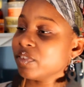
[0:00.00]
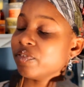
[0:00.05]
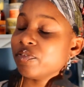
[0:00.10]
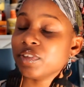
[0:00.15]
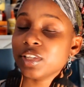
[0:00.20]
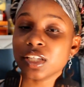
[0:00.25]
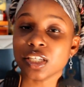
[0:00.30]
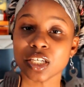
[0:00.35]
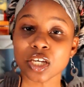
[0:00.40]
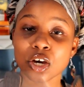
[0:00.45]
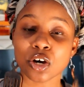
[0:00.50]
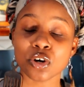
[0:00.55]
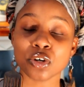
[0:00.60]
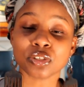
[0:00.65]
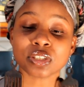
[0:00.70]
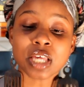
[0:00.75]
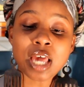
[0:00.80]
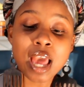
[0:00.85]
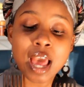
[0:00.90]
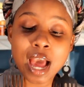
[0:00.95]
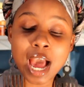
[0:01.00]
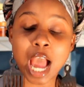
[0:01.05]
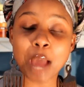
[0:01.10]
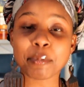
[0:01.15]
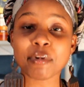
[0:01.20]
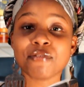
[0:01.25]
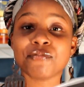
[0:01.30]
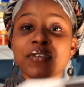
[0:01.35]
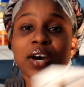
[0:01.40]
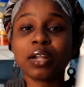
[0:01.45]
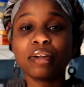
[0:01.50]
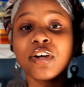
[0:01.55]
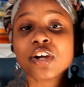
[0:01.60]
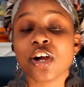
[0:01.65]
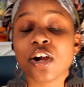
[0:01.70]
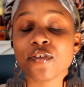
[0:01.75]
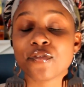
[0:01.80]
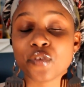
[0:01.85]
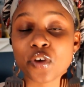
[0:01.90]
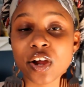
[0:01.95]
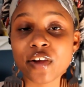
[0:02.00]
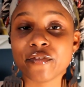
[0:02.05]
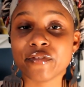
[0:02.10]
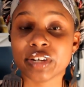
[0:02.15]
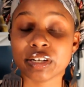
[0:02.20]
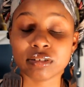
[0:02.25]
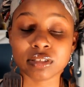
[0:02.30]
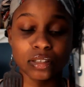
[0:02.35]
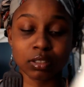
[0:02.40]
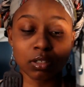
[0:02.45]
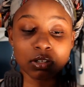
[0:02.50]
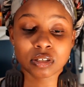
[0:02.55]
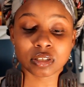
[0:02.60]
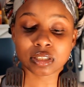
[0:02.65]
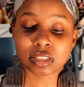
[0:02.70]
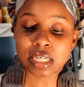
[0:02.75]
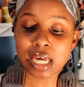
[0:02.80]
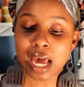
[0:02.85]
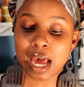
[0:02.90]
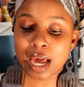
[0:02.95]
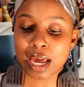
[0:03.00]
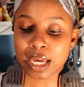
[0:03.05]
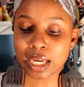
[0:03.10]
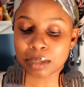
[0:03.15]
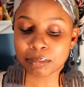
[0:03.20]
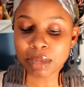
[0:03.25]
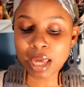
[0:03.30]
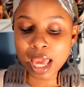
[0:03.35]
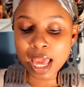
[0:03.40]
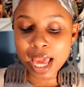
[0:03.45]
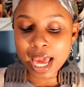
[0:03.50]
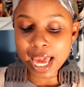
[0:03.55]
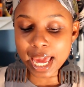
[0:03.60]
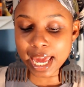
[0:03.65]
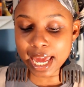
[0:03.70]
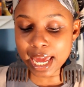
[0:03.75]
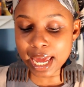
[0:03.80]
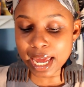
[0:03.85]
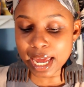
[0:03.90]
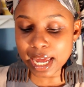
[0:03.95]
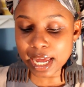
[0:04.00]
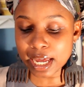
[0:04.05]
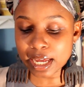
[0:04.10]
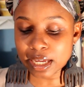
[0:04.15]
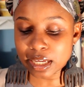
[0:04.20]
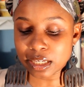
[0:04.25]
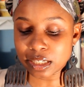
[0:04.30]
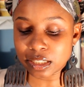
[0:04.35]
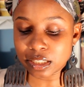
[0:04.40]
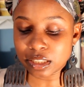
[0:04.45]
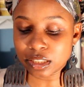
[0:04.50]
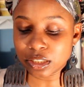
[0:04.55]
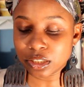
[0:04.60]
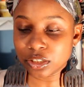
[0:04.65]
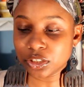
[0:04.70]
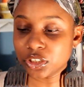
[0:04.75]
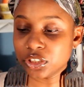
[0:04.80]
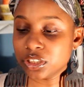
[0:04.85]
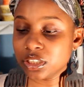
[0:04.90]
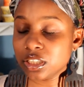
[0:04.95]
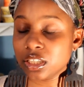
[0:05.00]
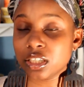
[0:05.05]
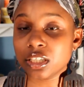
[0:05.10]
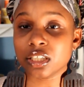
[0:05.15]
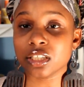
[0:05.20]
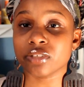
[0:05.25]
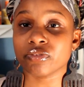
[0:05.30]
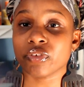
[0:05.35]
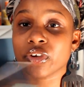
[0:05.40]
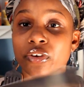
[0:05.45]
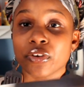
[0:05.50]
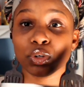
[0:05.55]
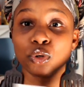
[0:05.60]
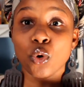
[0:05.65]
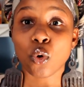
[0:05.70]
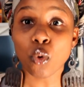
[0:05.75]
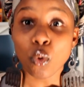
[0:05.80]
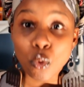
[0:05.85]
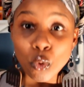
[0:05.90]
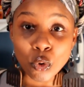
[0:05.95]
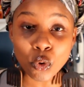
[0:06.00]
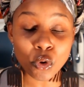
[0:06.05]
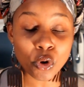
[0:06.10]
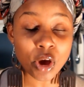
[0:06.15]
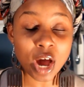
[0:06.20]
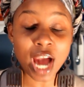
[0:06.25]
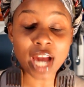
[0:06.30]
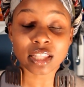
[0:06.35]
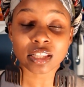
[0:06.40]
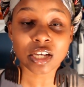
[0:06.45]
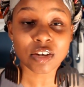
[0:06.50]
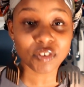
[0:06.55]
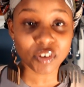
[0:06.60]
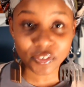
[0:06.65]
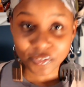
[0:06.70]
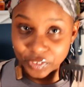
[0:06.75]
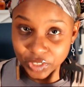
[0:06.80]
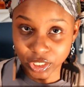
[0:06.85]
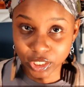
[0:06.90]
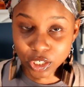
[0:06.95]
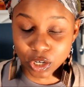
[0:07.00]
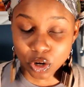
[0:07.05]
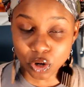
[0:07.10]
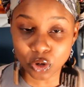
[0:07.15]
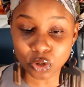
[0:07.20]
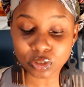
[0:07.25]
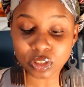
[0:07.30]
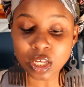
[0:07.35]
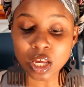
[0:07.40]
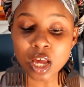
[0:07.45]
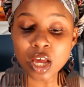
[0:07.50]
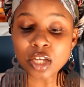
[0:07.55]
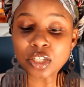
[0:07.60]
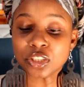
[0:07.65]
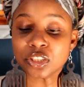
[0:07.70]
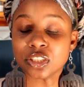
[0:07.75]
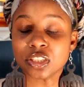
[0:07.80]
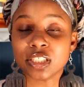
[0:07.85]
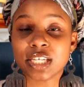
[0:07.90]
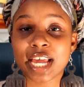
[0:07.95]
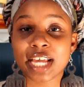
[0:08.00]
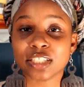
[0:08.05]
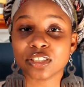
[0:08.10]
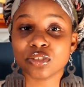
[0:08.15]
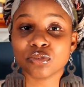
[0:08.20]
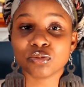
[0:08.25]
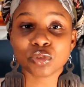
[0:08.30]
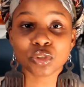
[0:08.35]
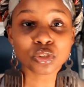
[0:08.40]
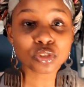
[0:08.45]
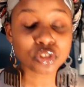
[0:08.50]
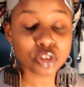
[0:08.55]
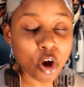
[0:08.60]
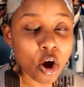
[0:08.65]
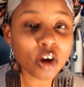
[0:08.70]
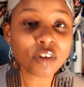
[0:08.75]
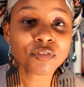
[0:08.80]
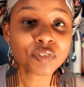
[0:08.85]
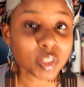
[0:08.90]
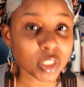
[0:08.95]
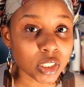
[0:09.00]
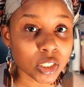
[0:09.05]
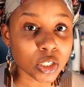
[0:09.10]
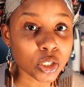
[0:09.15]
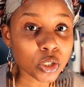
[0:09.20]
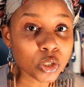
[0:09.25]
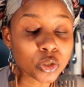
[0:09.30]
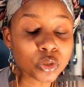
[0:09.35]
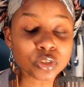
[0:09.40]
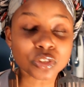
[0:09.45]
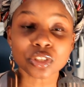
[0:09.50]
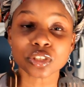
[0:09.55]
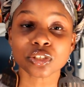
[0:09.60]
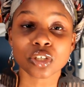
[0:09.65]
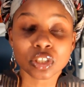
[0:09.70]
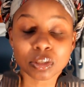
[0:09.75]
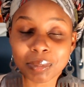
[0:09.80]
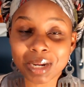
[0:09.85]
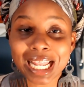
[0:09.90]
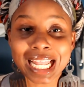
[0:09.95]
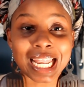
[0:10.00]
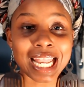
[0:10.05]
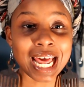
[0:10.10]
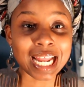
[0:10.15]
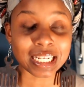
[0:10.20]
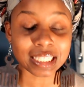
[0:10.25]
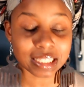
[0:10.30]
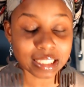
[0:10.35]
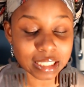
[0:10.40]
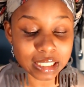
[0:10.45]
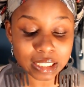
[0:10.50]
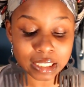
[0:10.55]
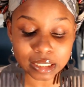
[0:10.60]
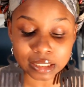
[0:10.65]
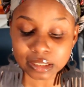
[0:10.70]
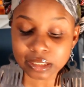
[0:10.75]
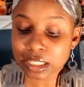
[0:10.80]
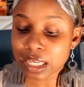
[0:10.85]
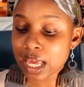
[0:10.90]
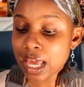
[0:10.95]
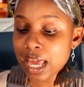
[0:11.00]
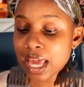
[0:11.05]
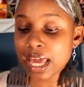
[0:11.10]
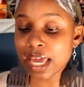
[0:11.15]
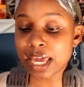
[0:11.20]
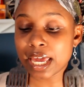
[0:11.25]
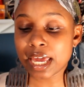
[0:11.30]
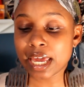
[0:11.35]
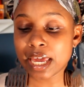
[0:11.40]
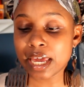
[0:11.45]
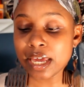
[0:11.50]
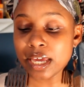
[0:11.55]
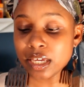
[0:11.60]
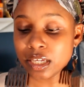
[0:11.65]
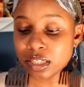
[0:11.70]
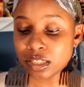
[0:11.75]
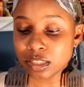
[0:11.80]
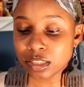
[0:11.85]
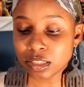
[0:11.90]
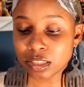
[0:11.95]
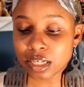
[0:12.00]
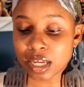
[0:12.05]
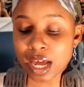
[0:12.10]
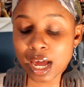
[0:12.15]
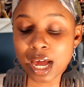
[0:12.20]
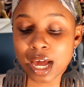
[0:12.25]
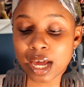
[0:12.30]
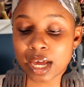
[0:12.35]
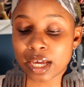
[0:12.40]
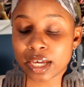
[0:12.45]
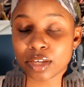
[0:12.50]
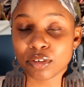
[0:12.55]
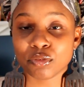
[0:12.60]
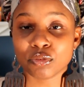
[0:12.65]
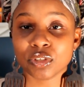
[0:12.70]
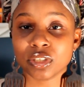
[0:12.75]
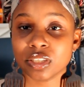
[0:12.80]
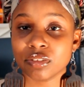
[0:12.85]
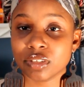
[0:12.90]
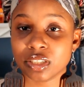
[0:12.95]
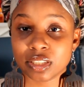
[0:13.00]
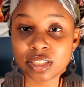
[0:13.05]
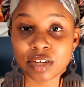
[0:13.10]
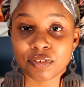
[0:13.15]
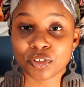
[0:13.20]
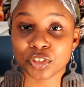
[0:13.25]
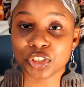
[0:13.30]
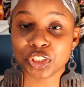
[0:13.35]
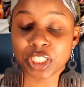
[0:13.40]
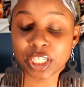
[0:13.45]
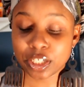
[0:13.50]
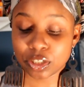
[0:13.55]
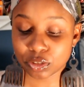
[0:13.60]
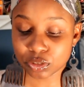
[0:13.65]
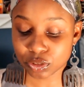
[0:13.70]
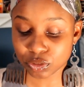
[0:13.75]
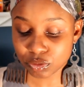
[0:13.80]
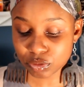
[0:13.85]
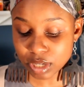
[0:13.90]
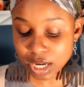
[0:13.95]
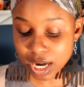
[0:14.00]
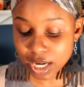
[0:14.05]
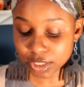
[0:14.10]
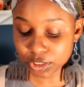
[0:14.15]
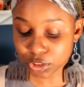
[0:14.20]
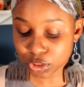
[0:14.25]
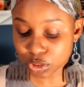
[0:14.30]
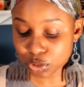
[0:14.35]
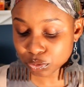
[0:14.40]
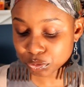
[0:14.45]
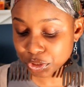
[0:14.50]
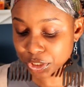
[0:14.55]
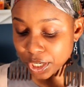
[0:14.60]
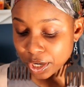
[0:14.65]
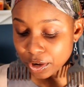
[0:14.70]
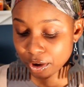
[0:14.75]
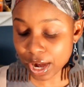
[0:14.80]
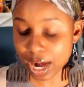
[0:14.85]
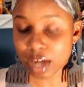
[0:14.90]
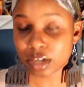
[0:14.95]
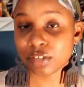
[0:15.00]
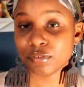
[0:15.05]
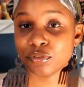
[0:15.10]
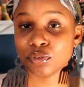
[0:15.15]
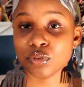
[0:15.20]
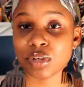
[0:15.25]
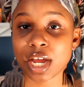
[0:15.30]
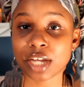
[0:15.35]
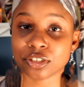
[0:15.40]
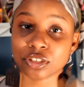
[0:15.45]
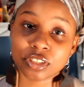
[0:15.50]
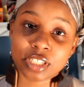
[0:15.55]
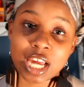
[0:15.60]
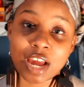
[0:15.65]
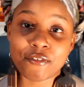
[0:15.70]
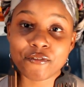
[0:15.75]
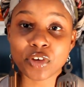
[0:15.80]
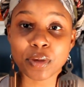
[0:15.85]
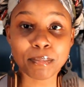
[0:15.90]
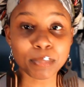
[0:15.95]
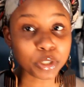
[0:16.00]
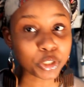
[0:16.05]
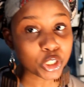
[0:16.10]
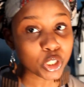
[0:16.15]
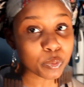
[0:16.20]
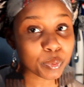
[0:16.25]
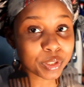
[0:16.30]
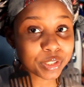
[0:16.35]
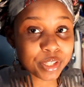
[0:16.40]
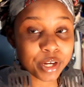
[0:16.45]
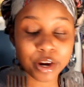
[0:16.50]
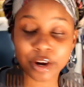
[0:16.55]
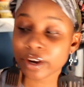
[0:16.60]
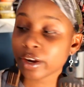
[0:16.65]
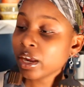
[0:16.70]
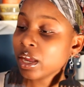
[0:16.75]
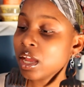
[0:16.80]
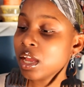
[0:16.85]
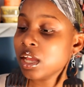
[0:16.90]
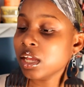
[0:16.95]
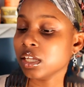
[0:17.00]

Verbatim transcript: videos. I've been following her for a very long time and she is very cool. I love her videos. She has real talk videos. She talks about a lot of things and I really, really love her channel. So you guys should go check her out if you guys are not familiar with her.